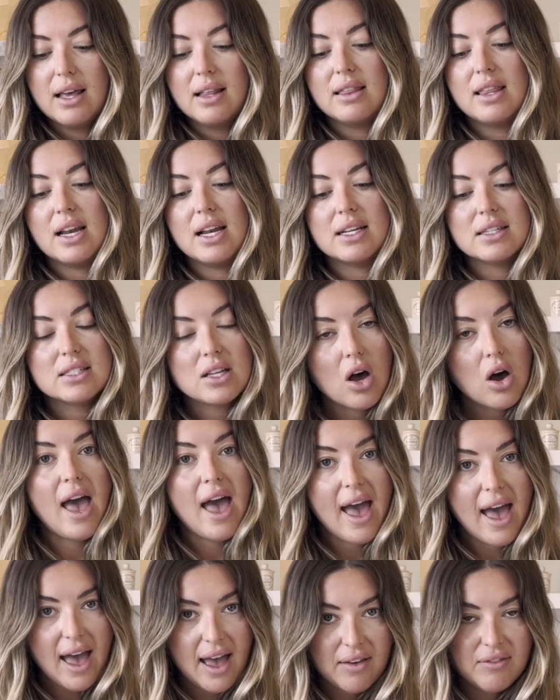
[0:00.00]
that is
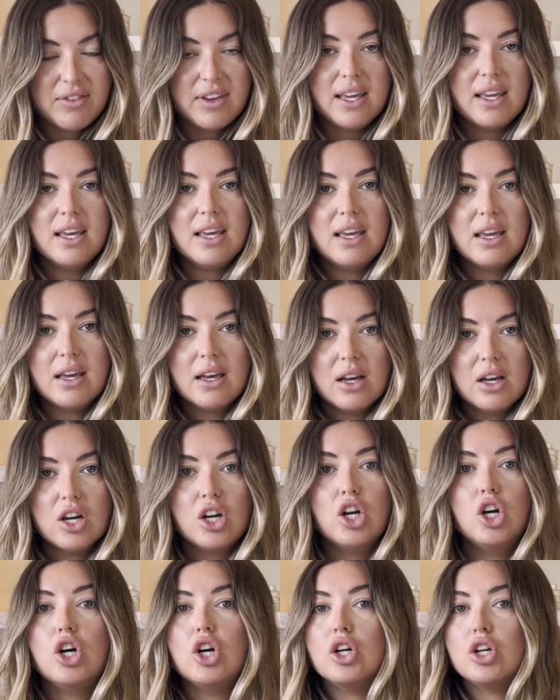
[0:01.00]
heavy,
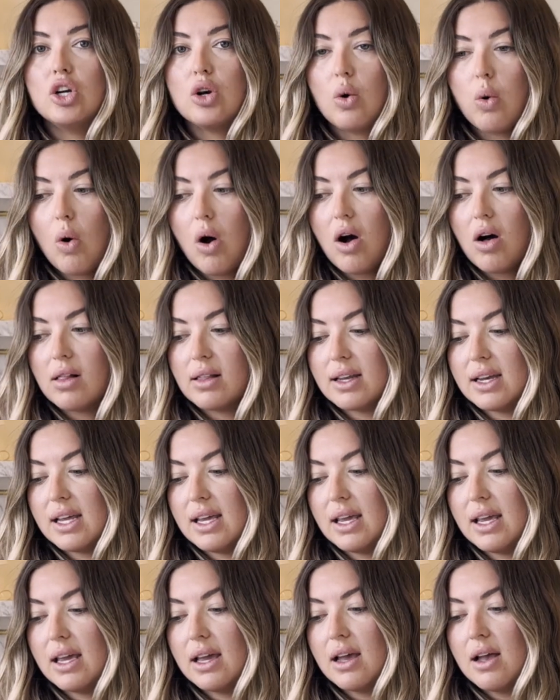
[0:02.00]
good
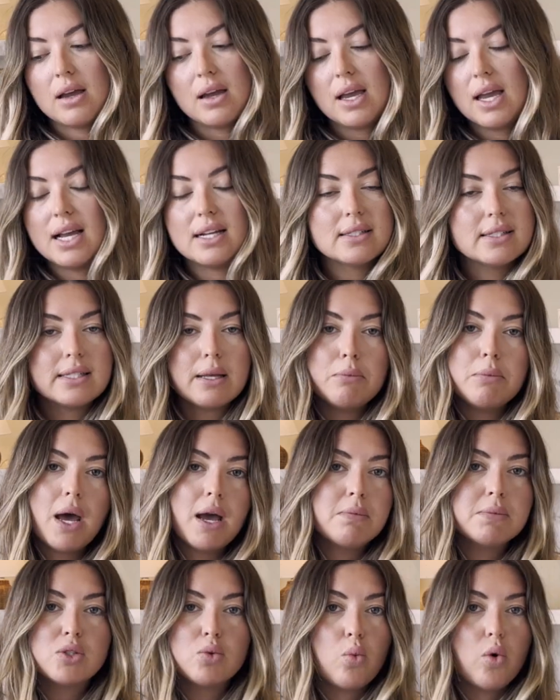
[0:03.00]
quality, it's
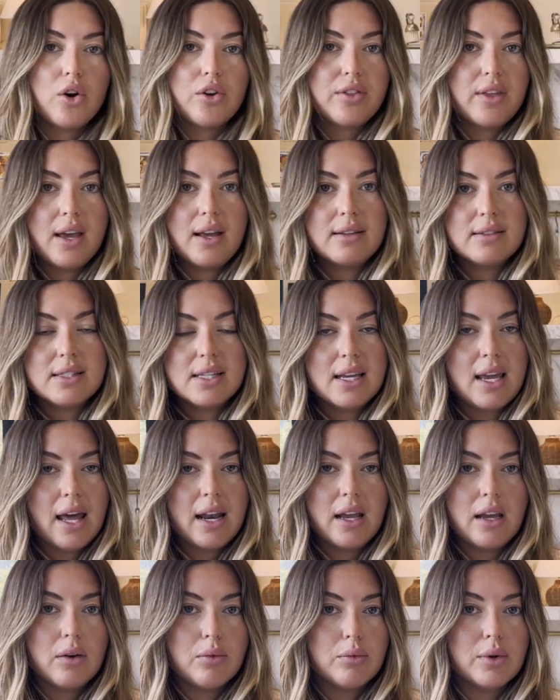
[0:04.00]
sometimes worth it to get
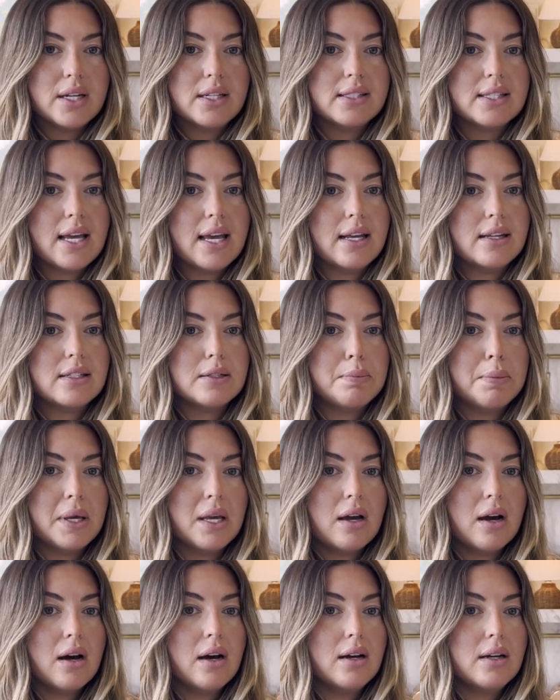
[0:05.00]
it retinned
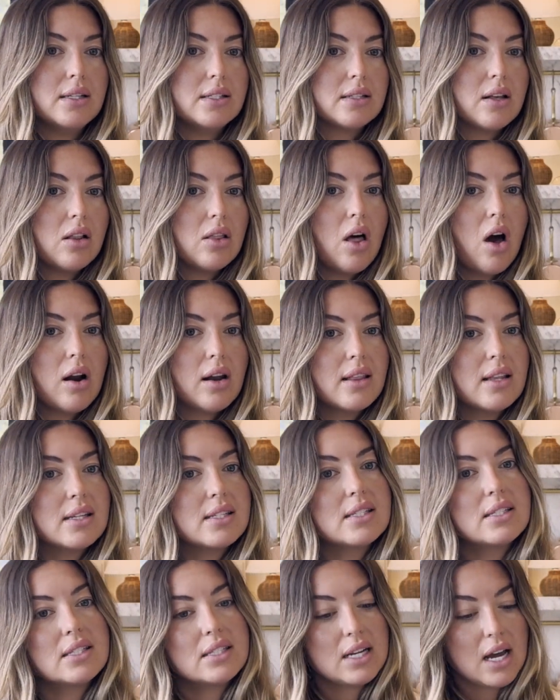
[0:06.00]
because a lot of this
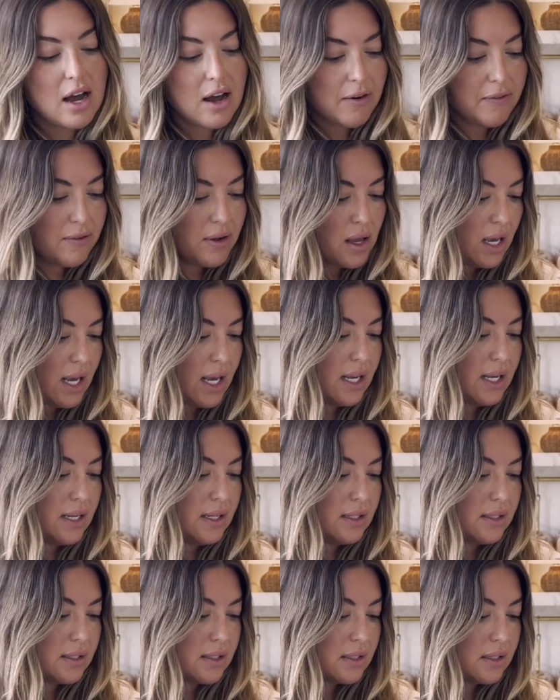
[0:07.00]
stuff
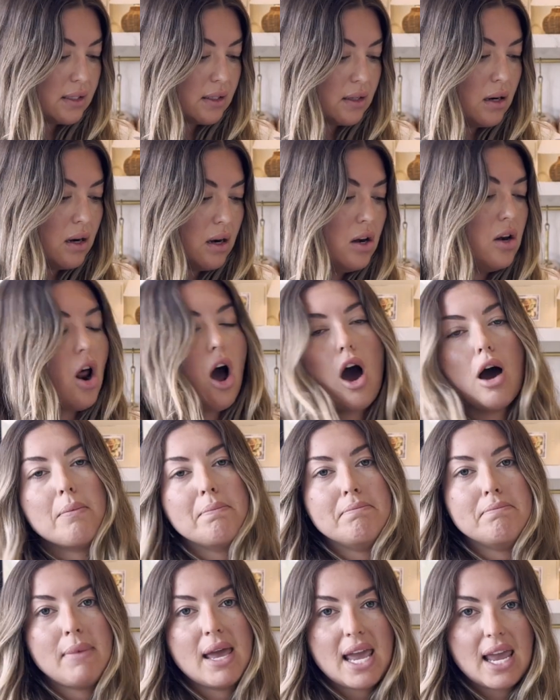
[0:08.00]
is not
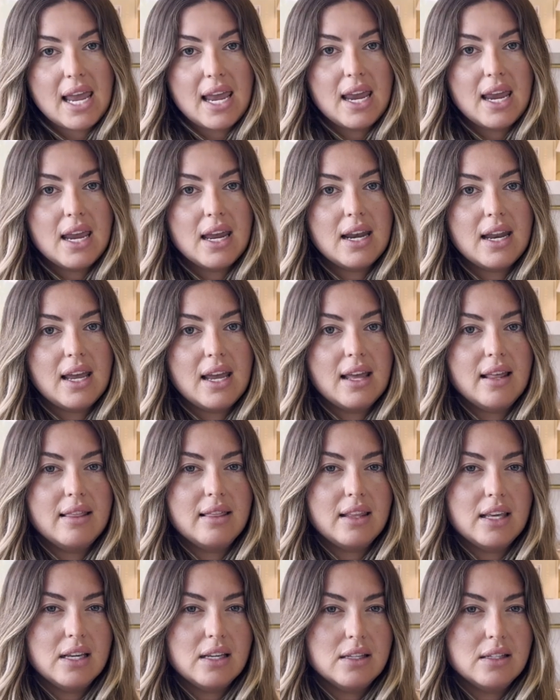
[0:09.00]
made in
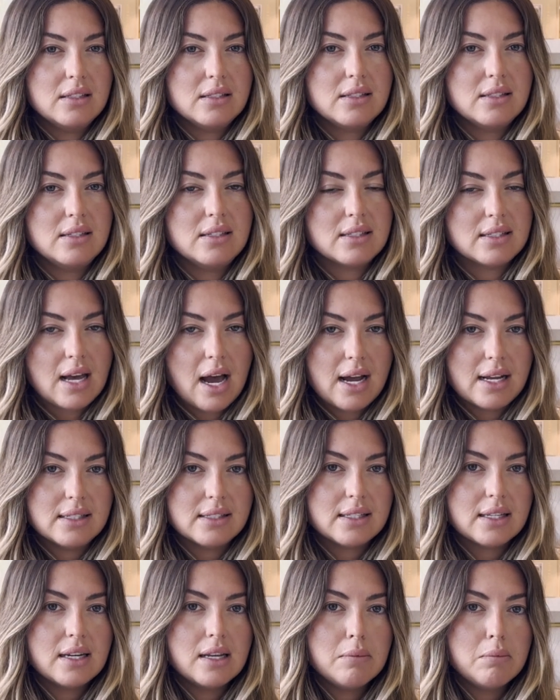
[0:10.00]
these designs
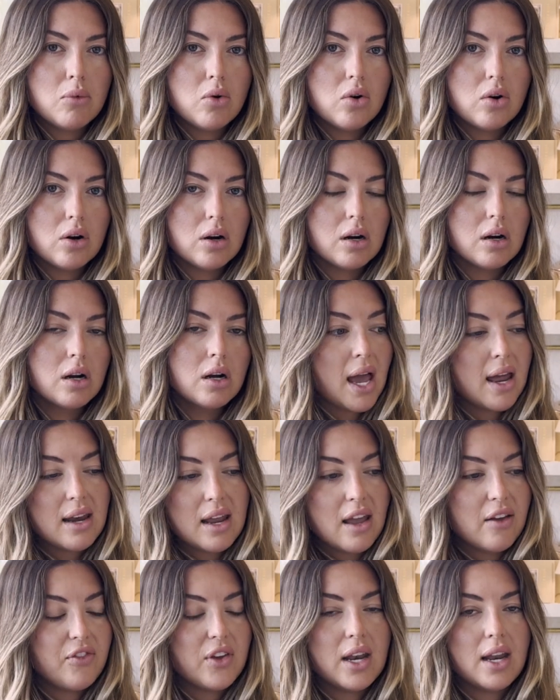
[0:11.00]
anymore. And
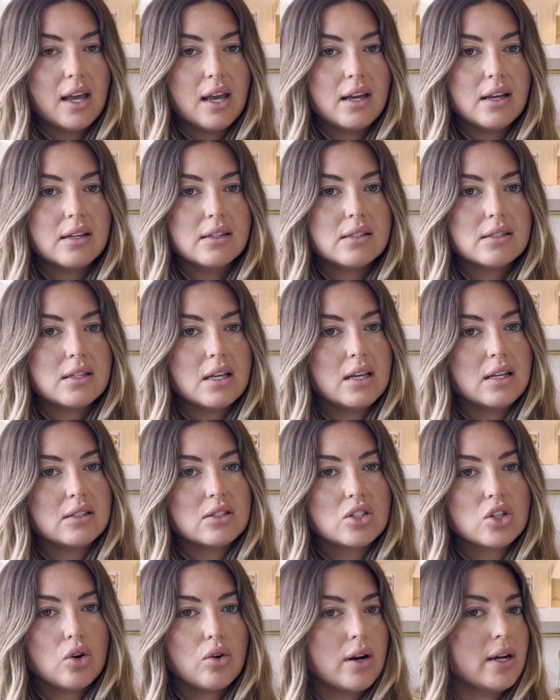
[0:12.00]
if it is, it's
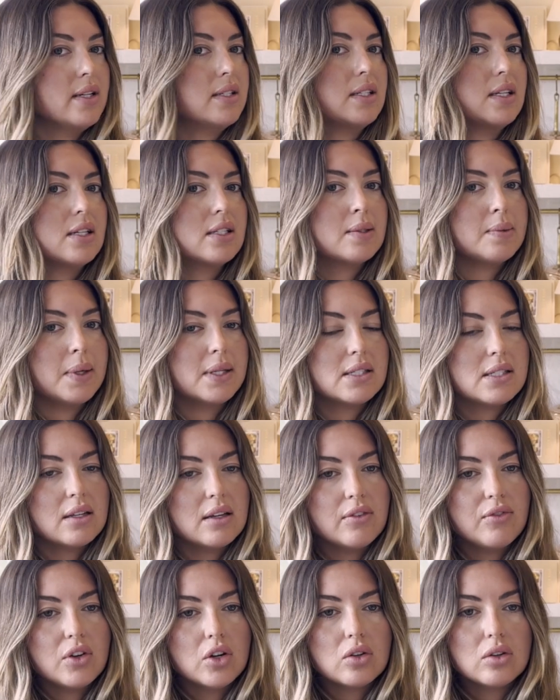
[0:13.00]
crazy
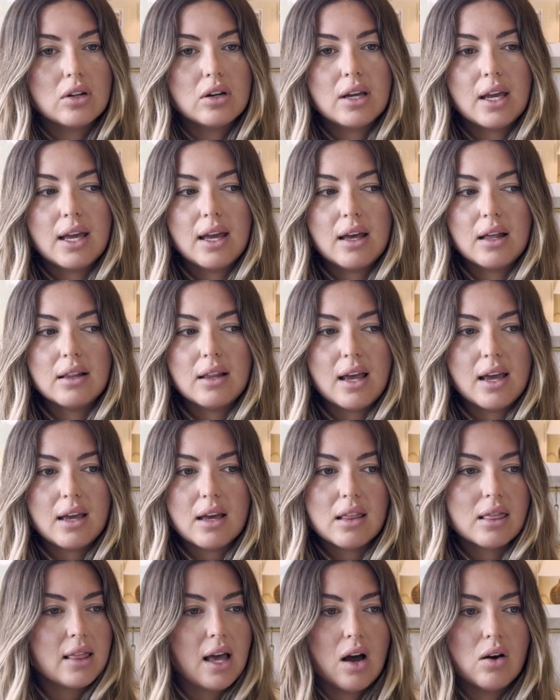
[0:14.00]
expensive. You're looking at like
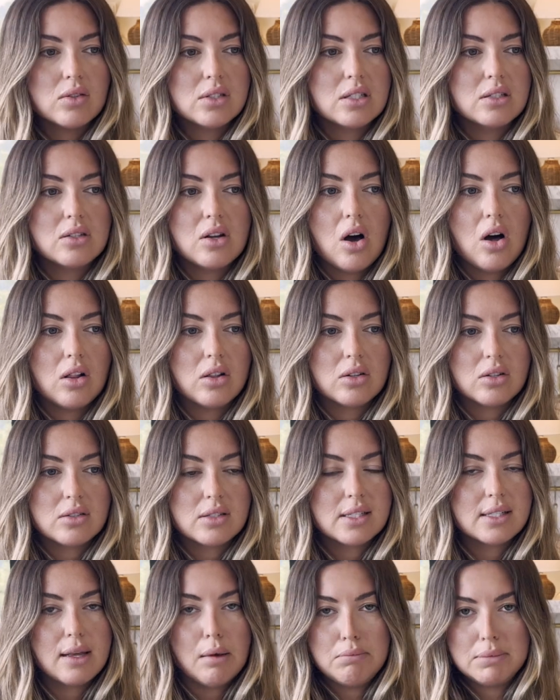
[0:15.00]
$1,000
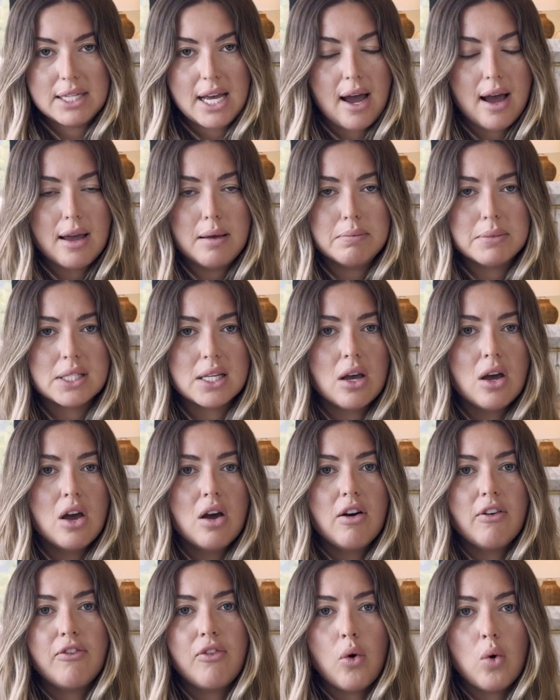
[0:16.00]
sometimes
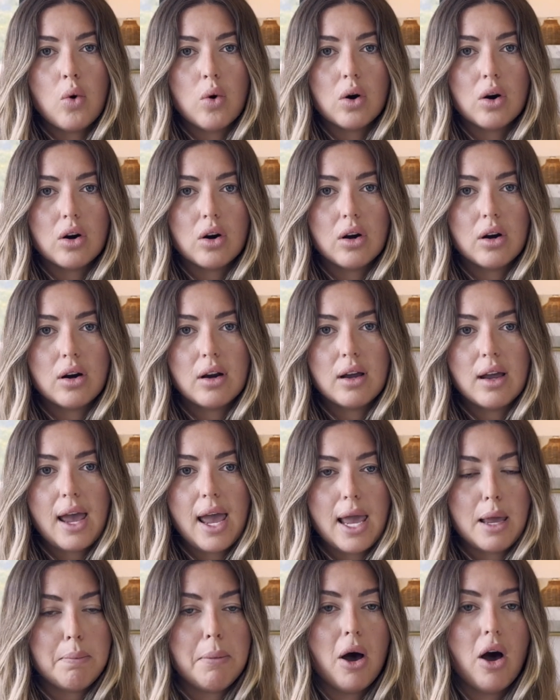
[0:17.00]
for
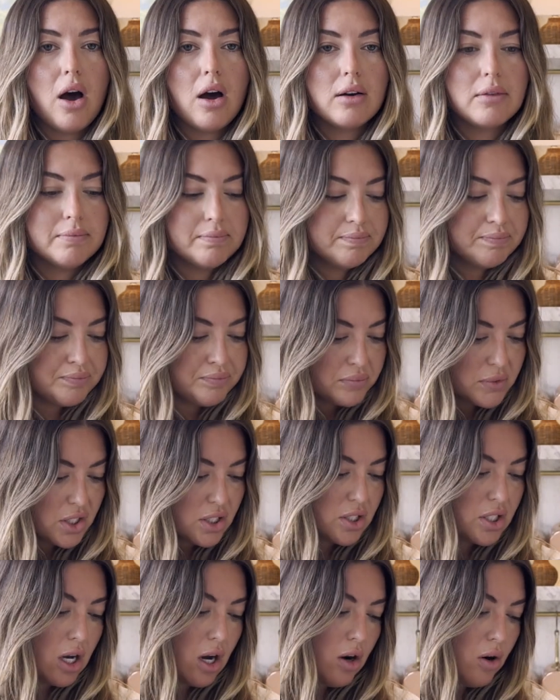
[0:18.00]
a pot.
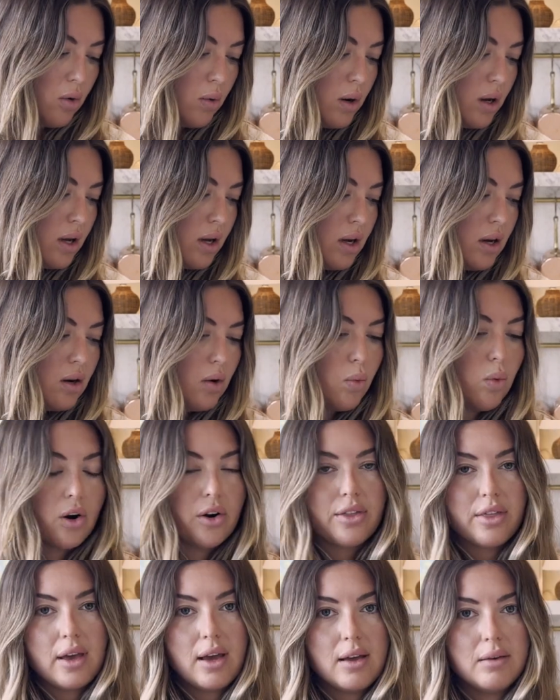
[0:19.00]
So
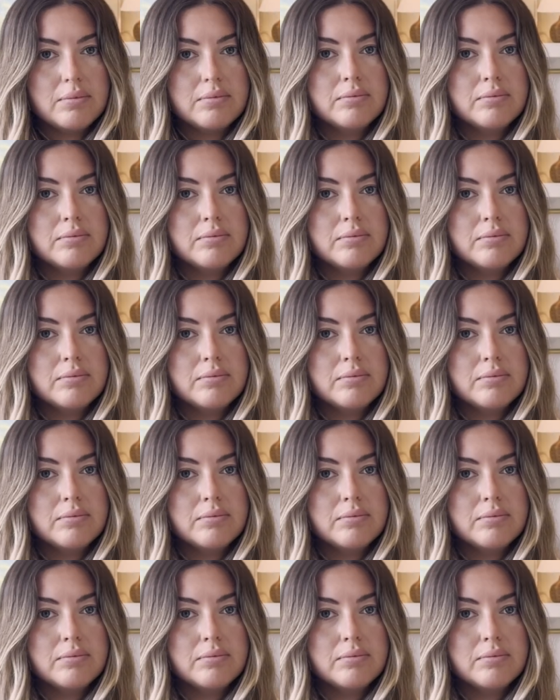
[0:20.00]
worth it.